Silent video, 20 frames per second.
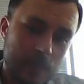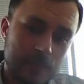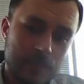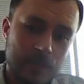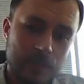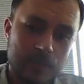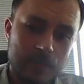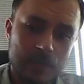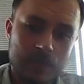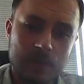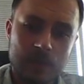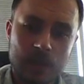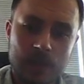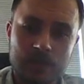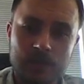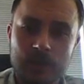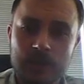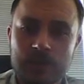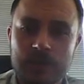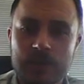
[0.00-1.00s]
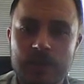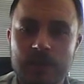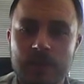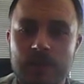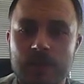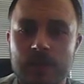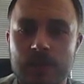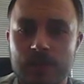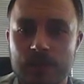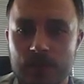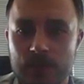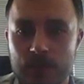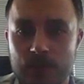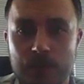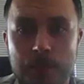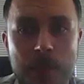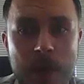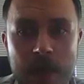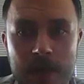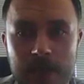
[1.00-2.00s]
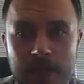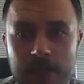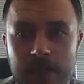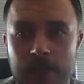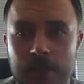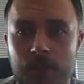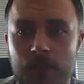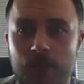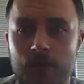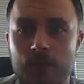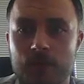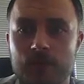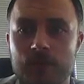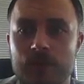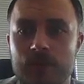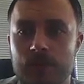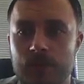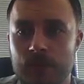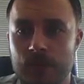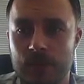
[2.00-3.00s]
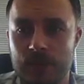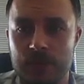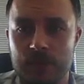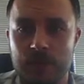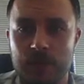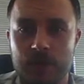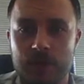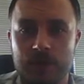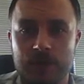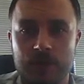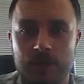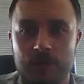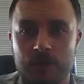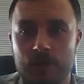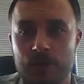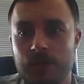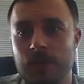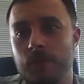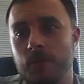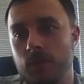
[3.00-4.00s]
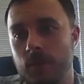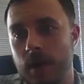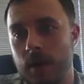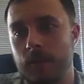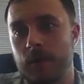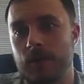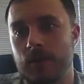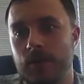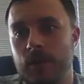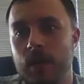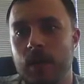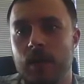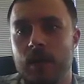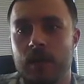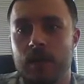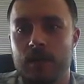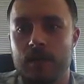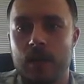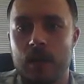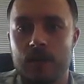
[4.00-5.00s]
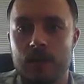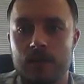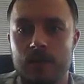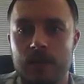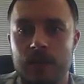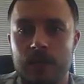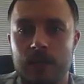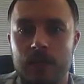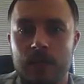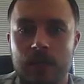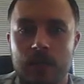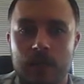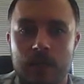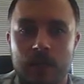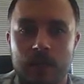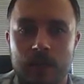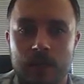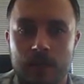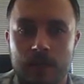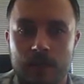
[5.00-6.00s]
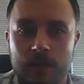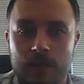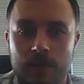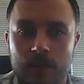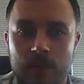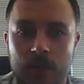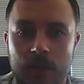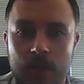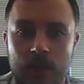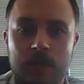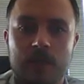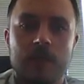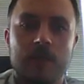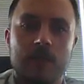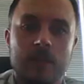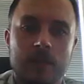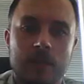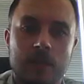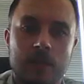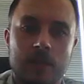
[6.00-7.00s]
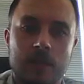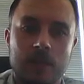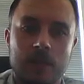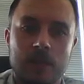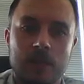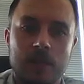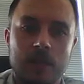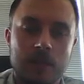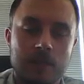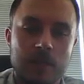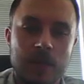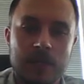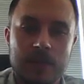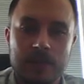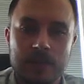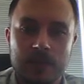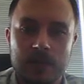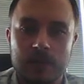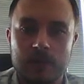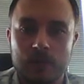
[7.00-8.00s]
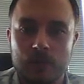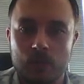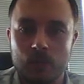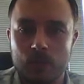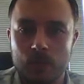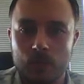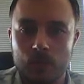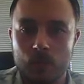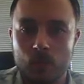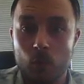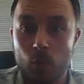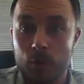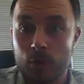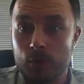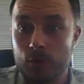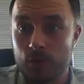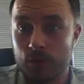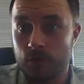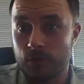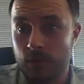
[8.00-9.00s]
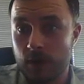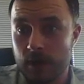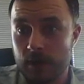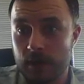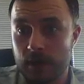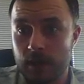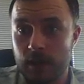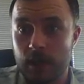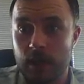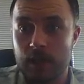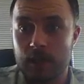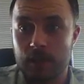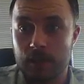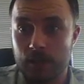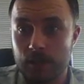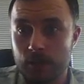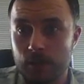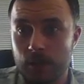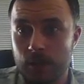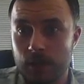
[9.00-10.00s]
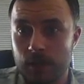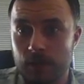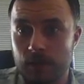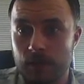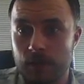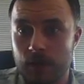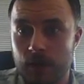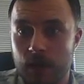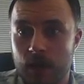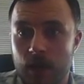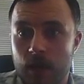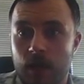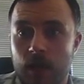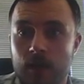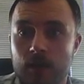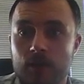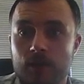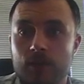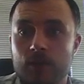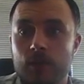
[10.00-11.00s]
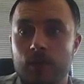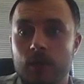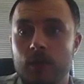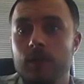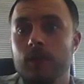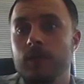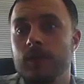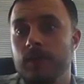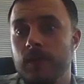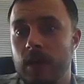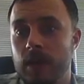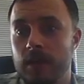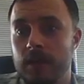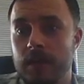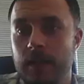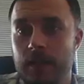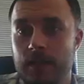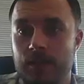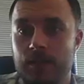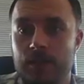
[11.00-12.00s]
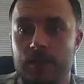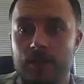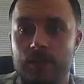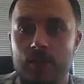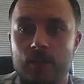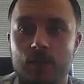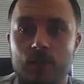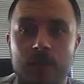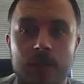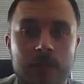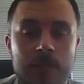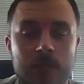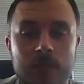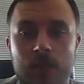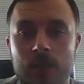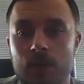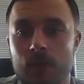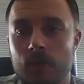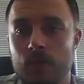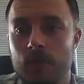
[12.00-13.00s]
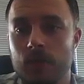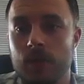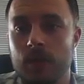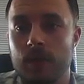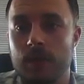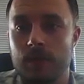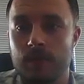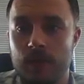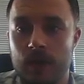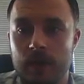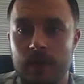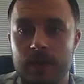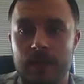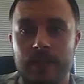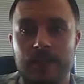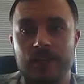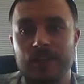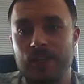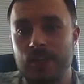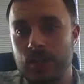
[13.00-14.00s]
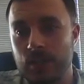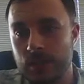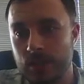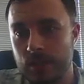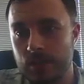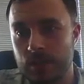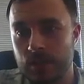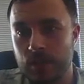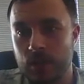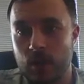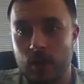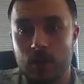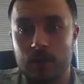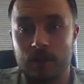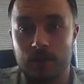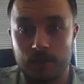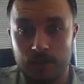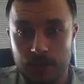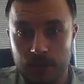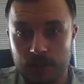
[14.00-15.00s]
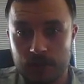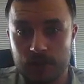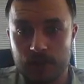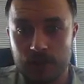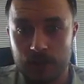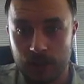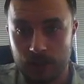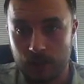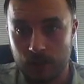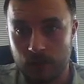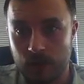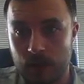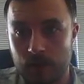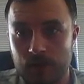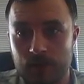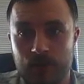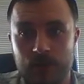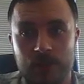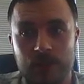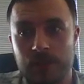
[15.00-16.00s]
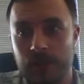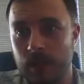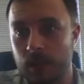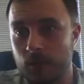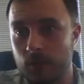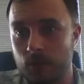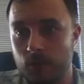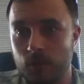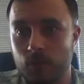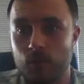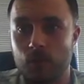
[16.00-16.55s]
So as you can see, this dramatically improves the experience of using parameters. Not only uh, it, in, uh, it makes it more user-friendly and intuitive, it also includes validation. So we can include validation just on the fields in parameters just like